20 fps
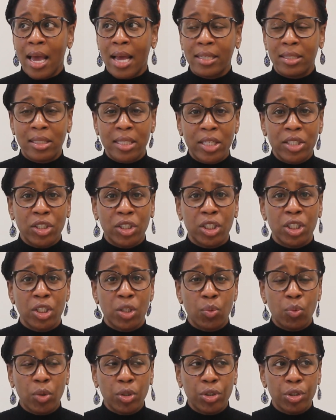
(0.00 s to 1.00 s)

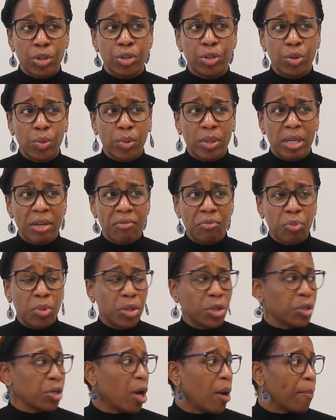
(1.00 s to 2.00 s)
essentially what you're doing
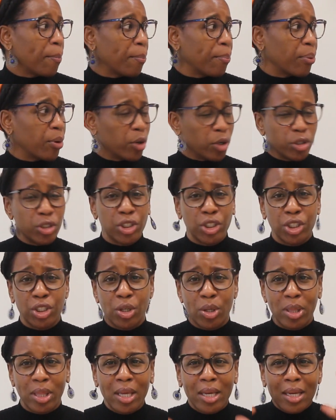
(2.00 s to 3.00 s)
when you're not purchasing
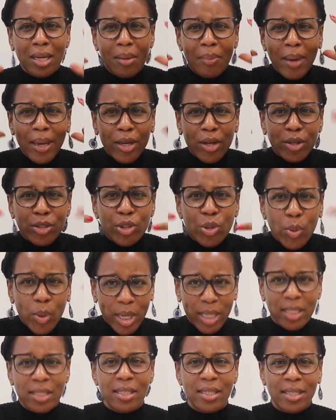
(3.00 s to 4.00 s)
or thinking about your
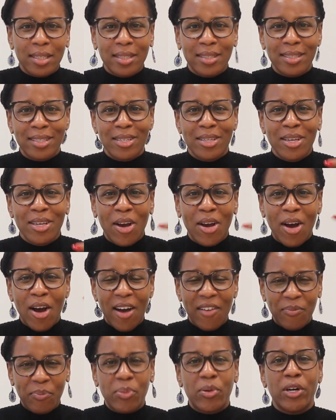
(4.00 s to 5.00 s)
choices
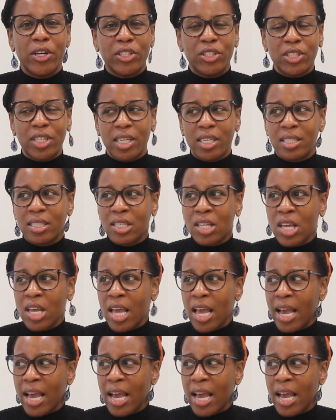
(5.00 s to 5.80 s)
of purchase,